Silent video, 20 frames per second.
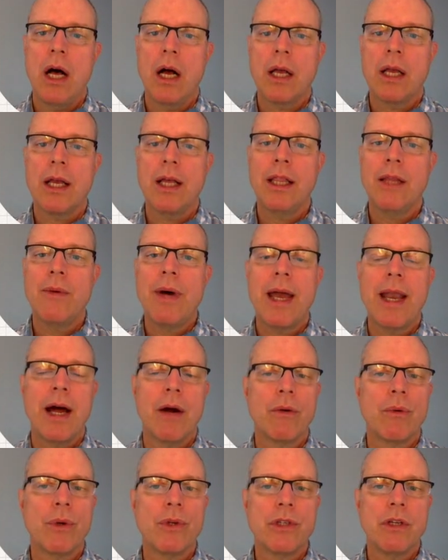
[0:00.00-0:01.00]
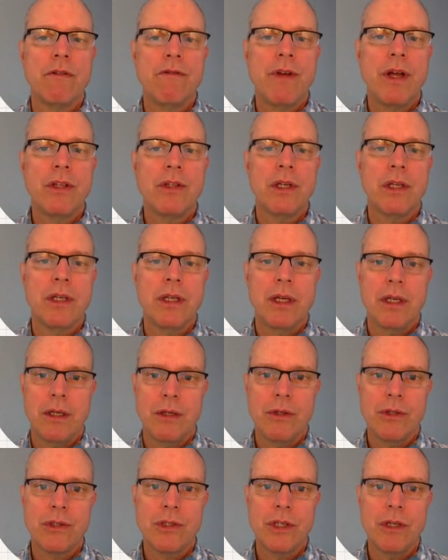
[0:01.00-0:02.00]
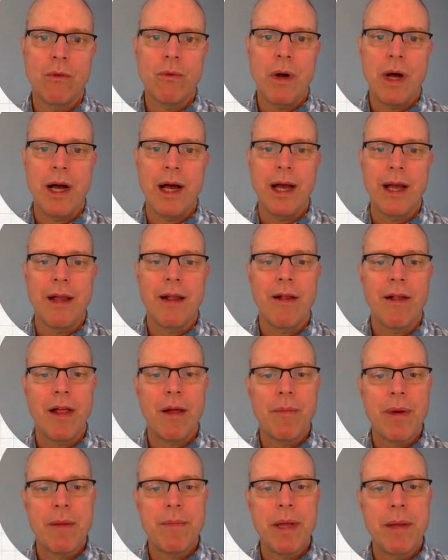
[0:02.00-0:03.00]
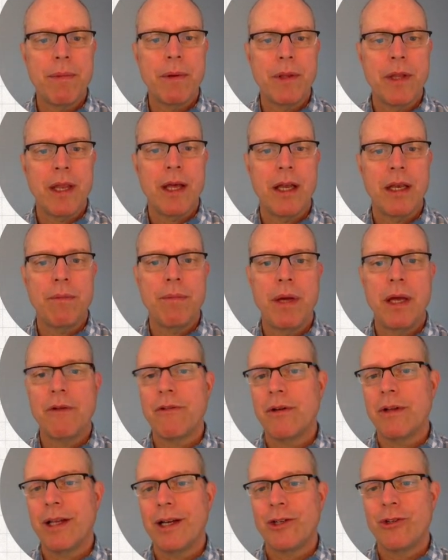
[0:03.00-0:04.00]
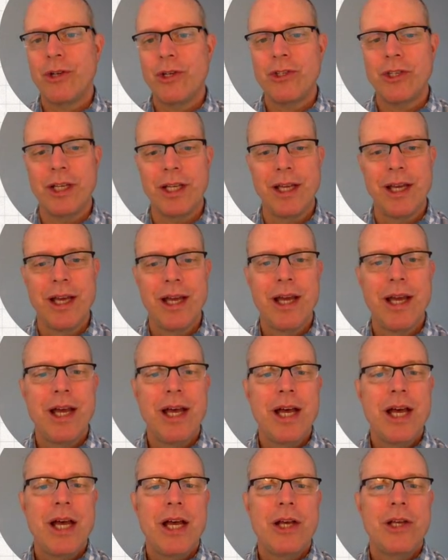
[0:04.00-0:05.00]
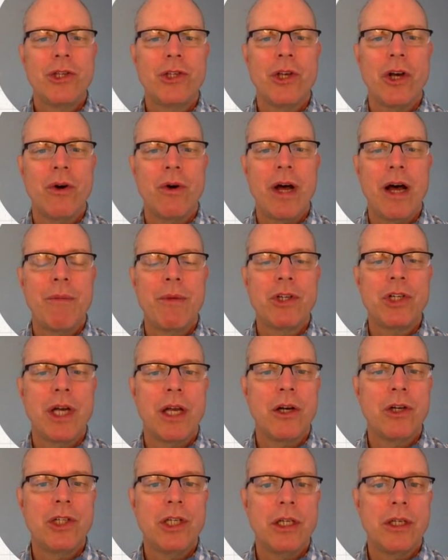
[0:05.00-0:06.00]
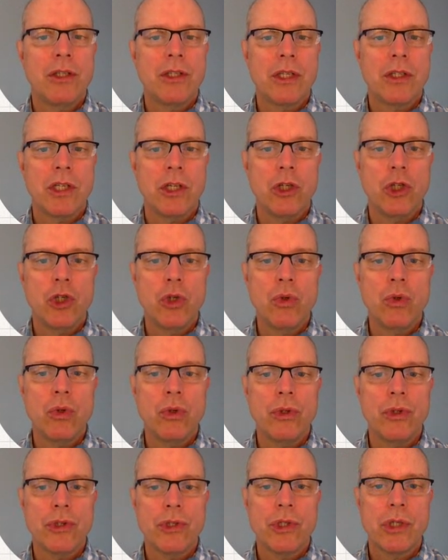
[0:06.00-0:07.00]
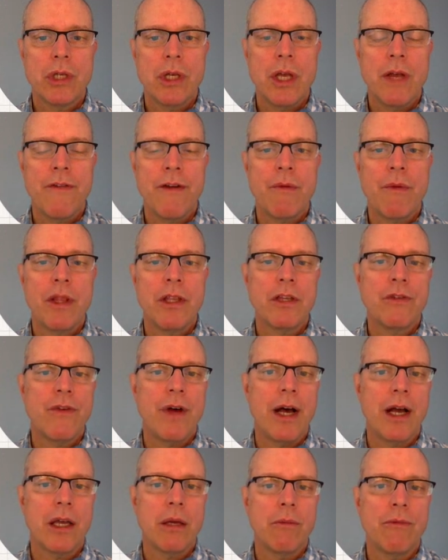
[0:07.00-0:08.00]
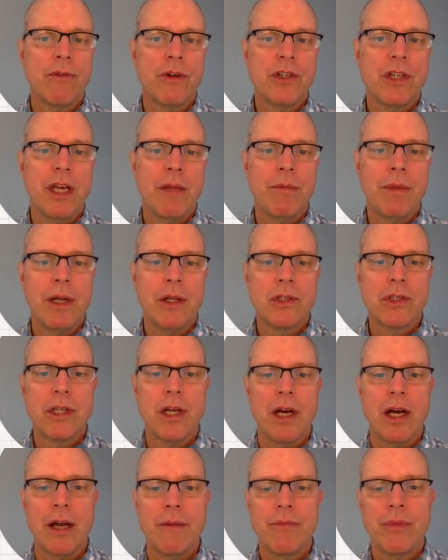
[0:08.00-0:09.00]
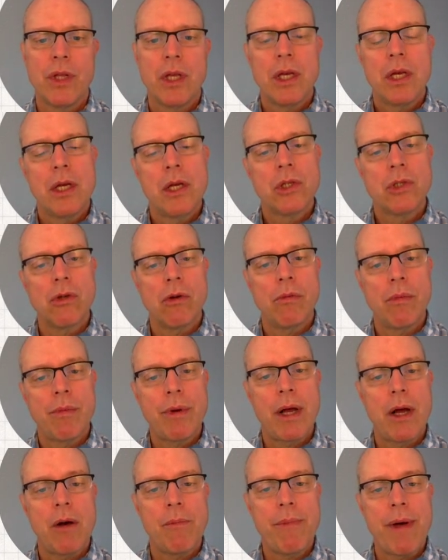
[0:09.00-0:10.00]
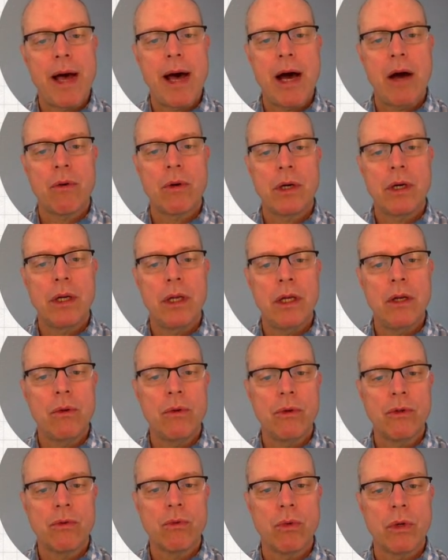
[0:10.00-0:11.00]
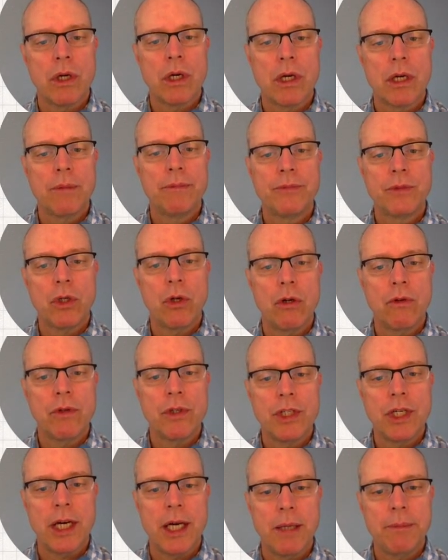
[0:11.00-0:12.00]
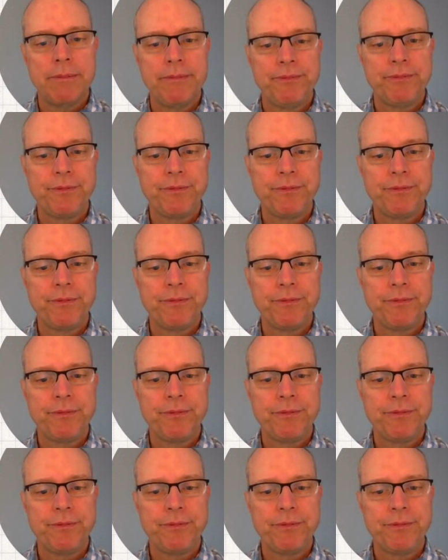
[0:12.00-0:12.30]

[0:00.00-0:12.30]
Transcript: Kilowatt hour was invented, and you'll see why, by people that had to pay for electricity. So how much energy is this in joules if I run this vacuum for 10 minutes time? So remember how power equals work over time?